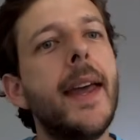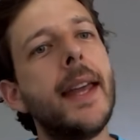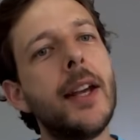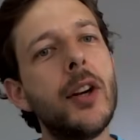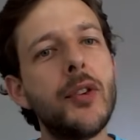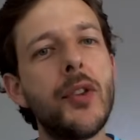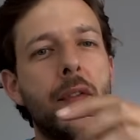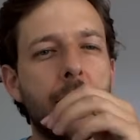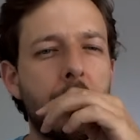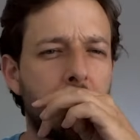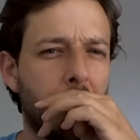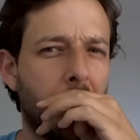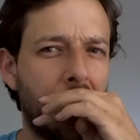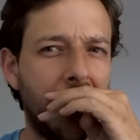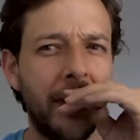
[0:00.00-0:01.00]
Here's the
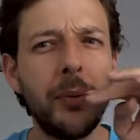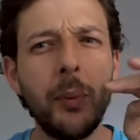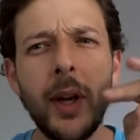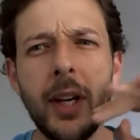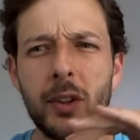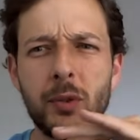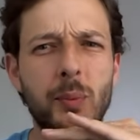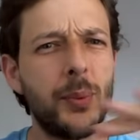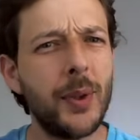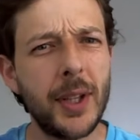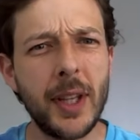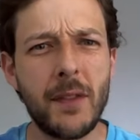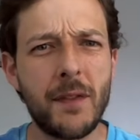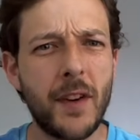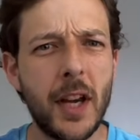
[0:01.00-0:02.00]
first one. This one is
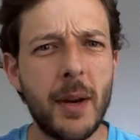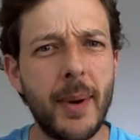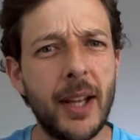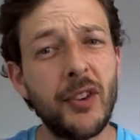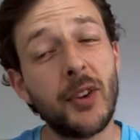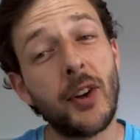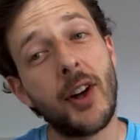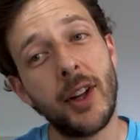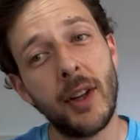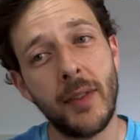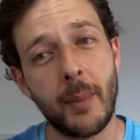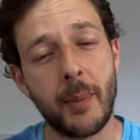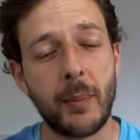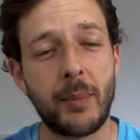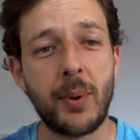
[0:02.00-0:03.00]
really fundamental. All of
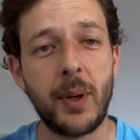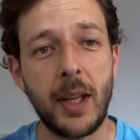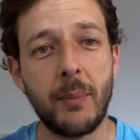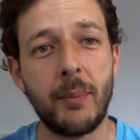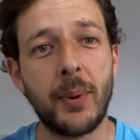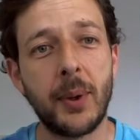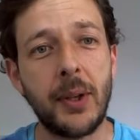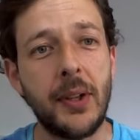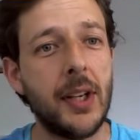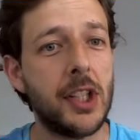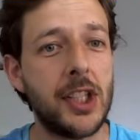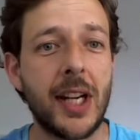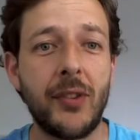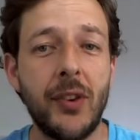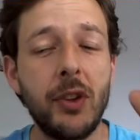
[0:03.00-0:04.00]
them are pretty important in
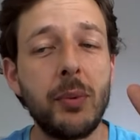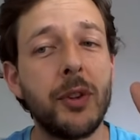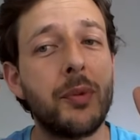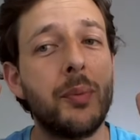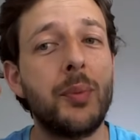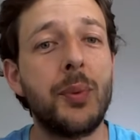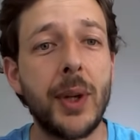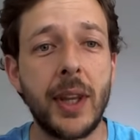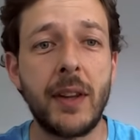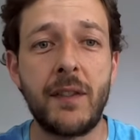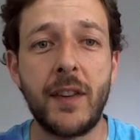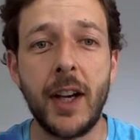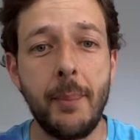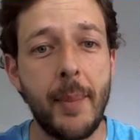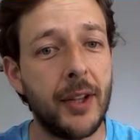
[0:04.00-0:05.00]
chess. This one's really
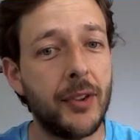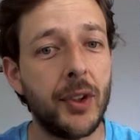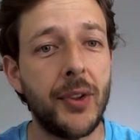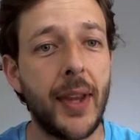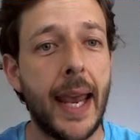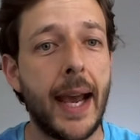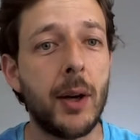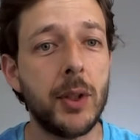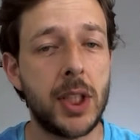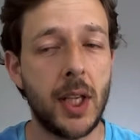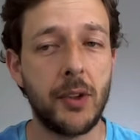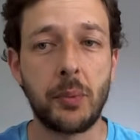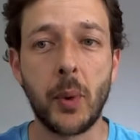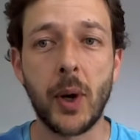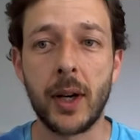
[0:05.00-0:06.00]
fundamental to how
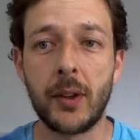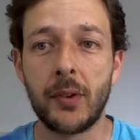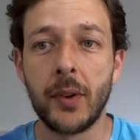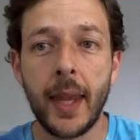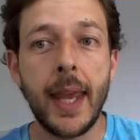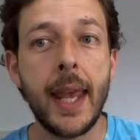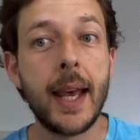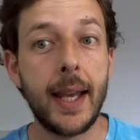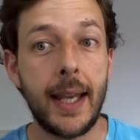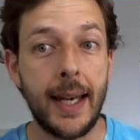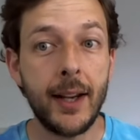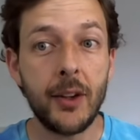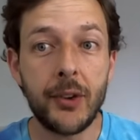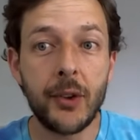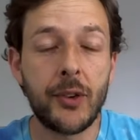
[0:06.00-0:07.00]
chess works. It
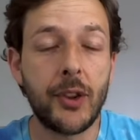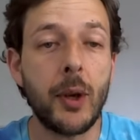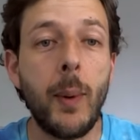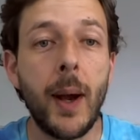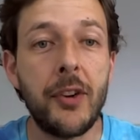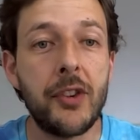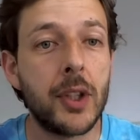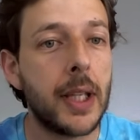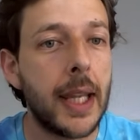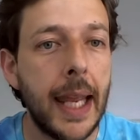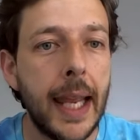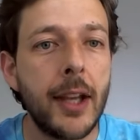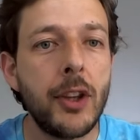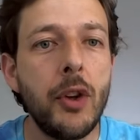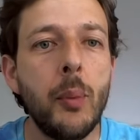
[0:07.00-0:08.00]
answers the question,
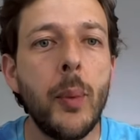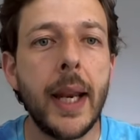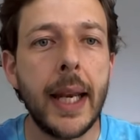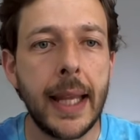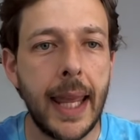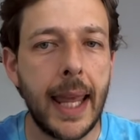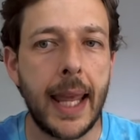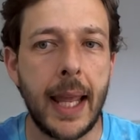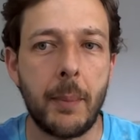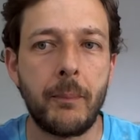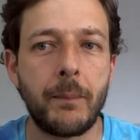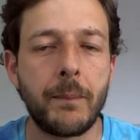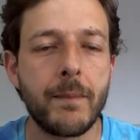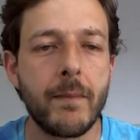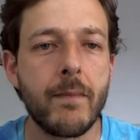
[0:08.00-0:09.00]
can you win a game
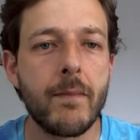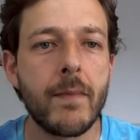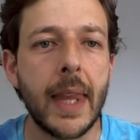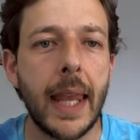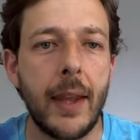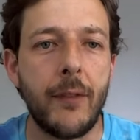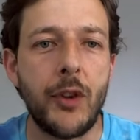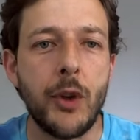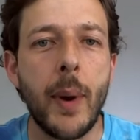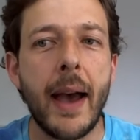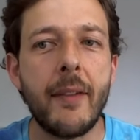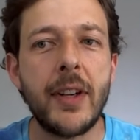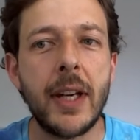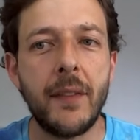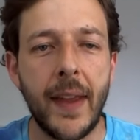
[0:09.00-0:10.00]
if you
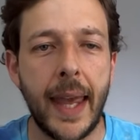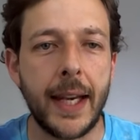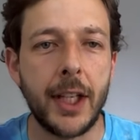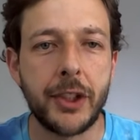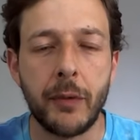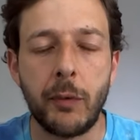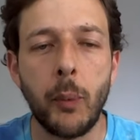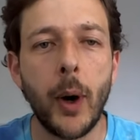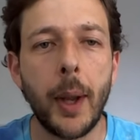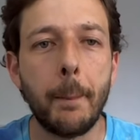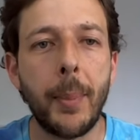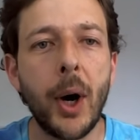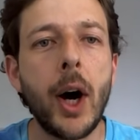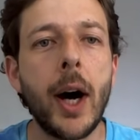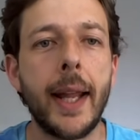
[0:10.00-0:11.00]
have an advantage of one
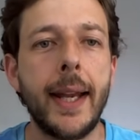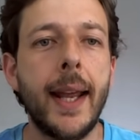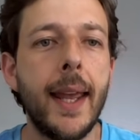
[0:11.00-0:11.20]
pawn?